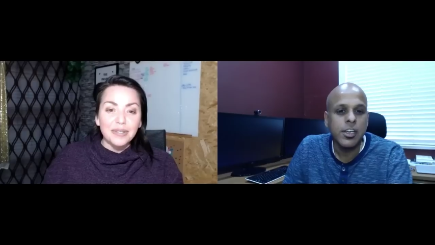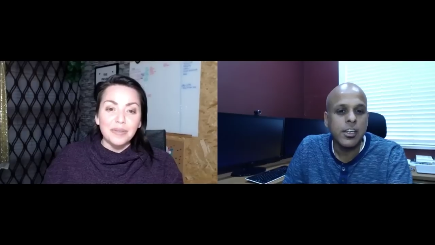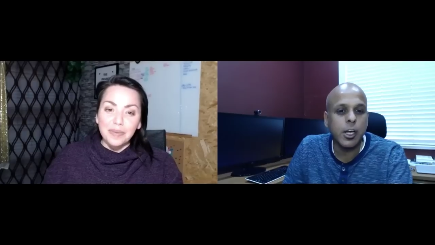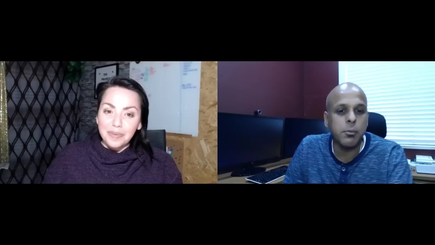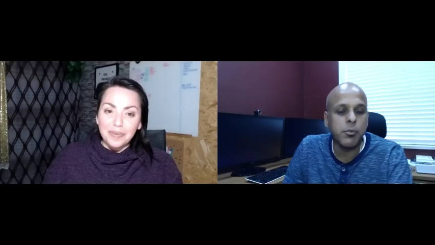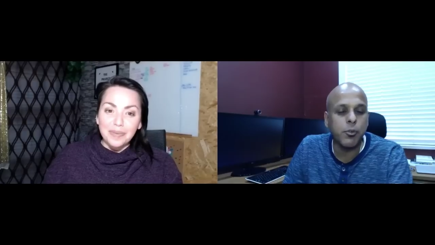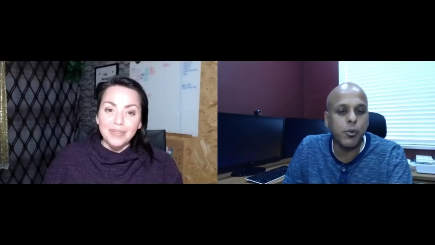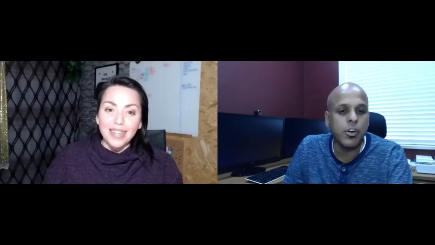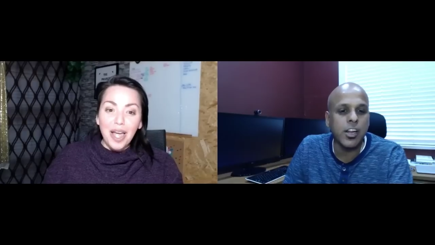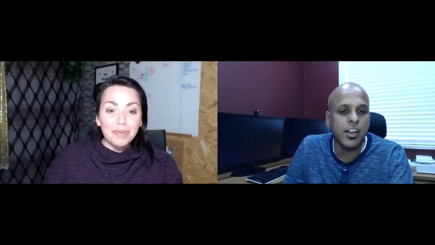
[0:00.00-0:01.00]
Speaker 1: Now,
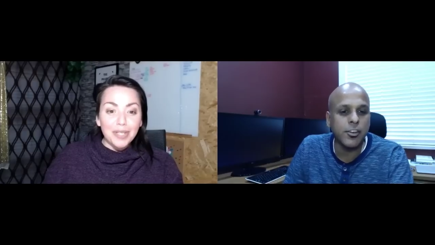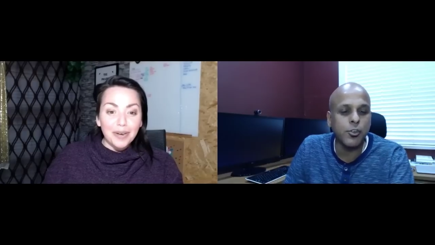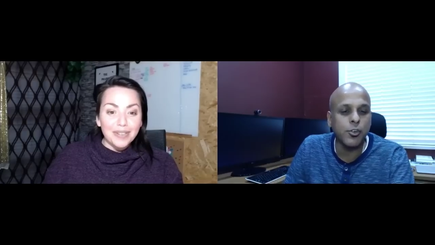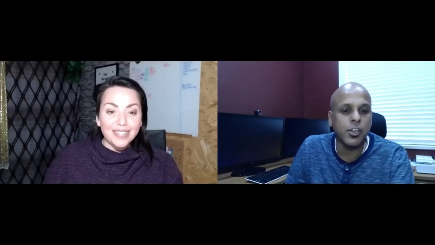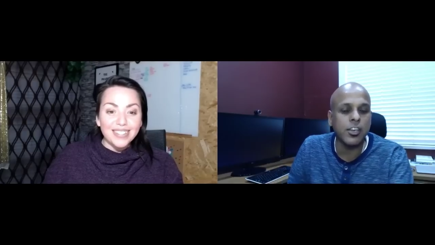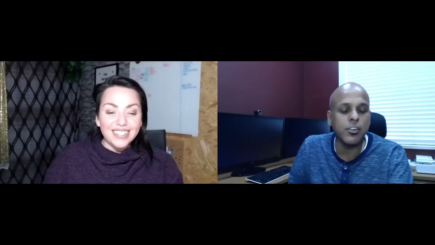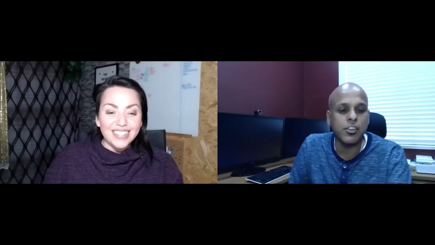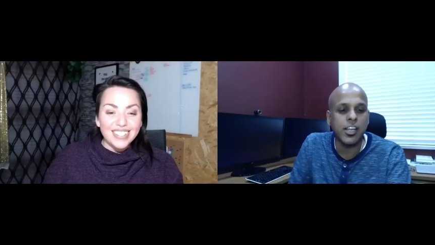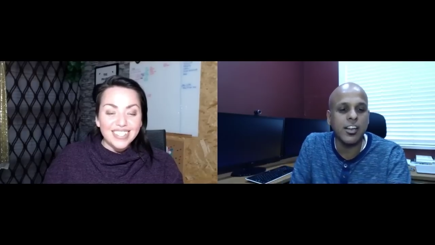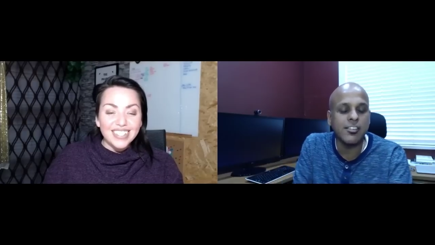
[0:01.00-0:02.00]
before I let you go, can you
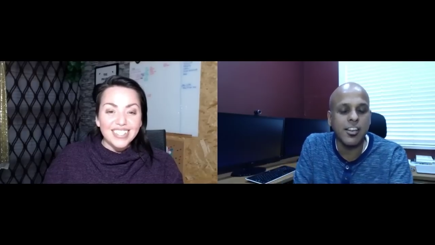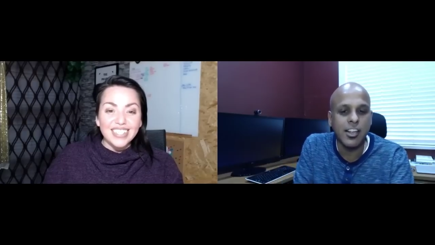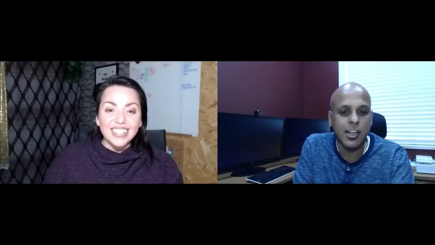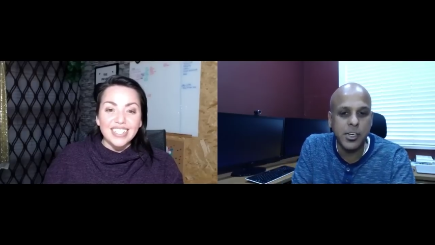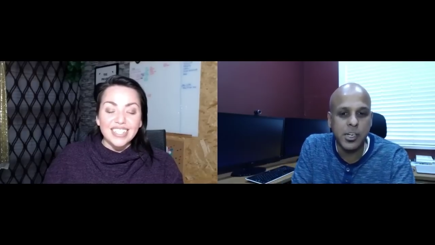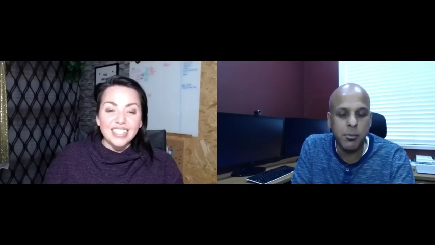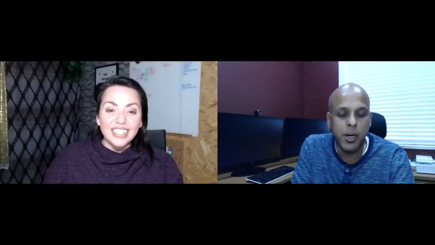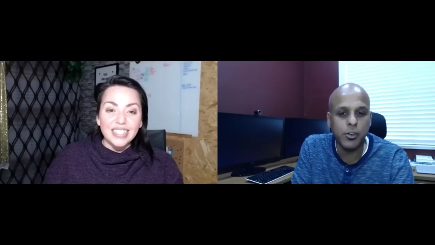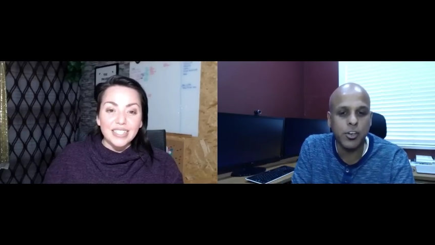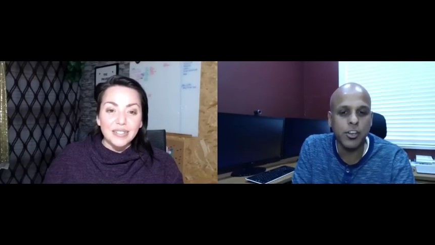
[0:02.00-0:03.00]
tell us a little bit
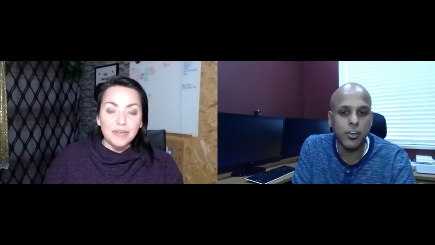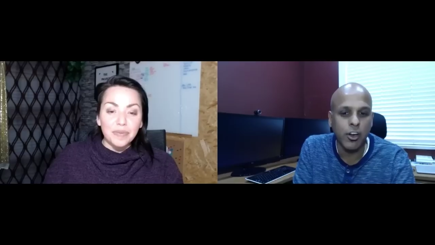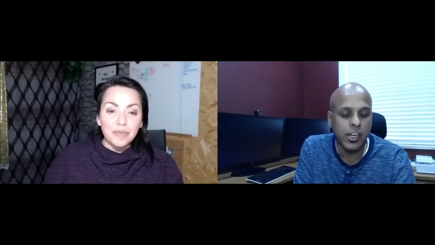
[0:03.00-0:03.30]
about your